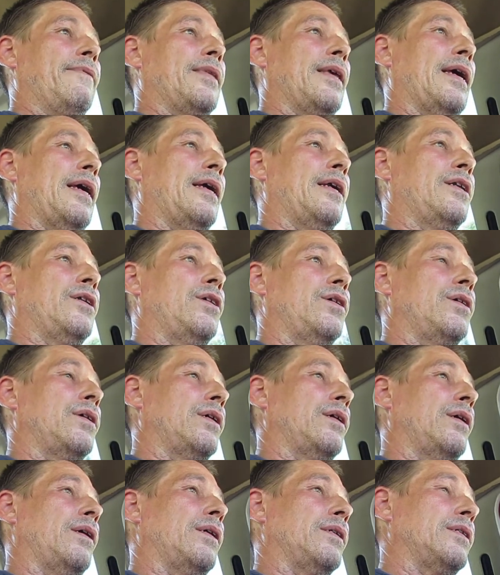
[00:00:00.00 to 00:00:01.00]
And you
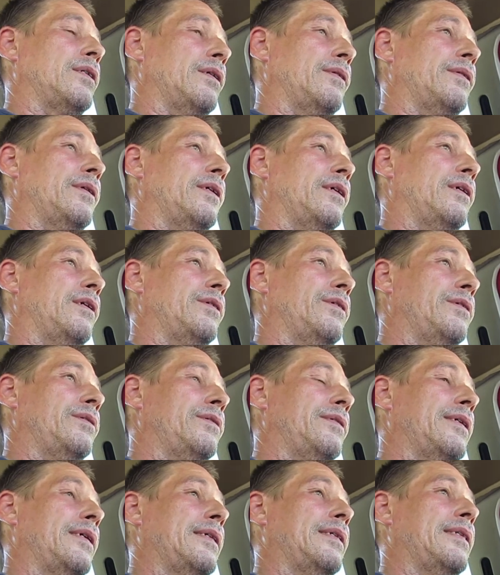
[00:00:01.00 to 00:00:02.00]
can also include
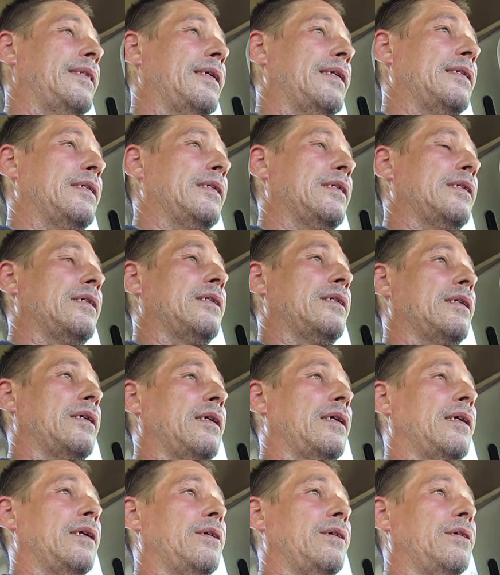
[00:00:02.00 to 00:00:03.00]
that this is
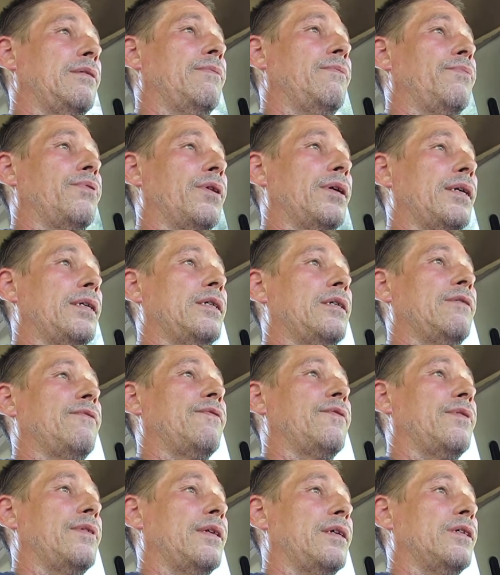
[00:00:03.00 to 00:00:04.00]
a good price
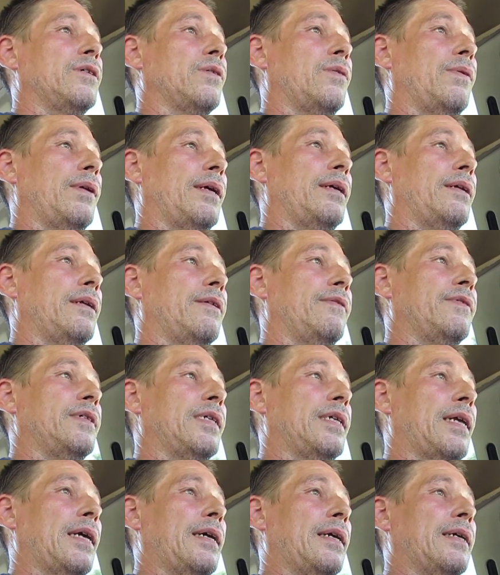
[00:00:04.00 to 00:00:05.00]
for this quality of
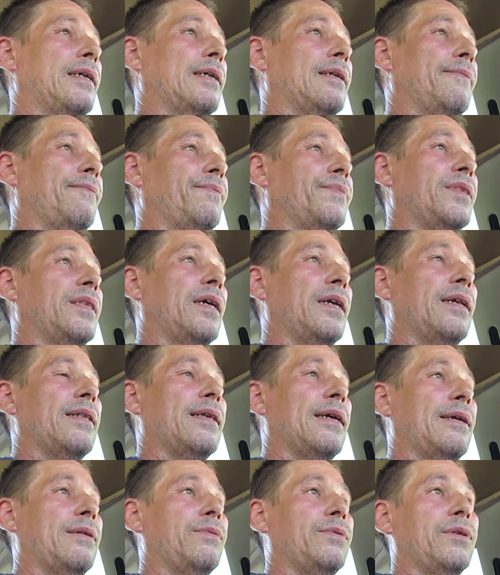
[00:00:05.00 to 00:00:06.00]
steak. None of
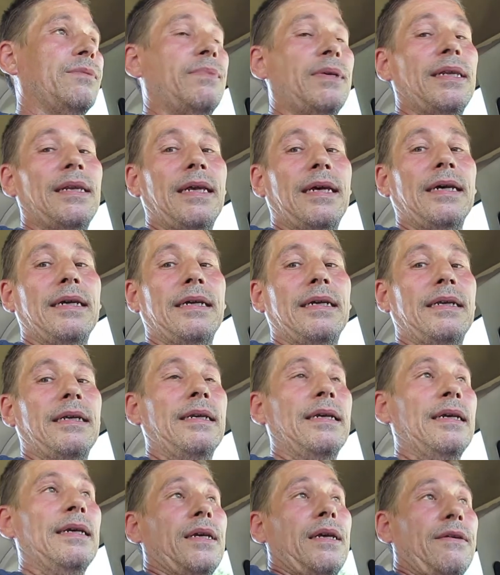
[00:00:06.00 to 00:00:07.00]
that would be lying
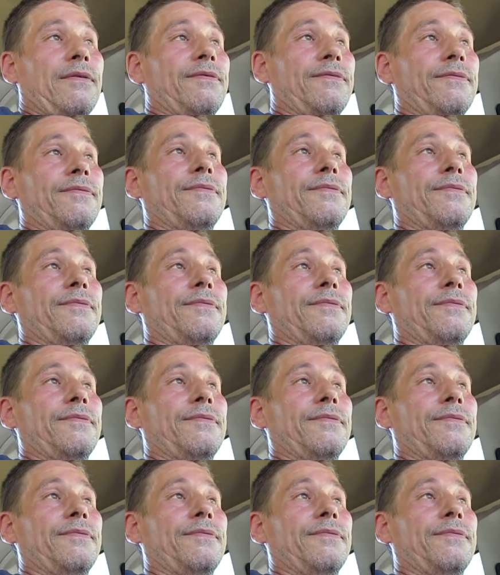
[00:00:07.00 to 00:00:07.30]
if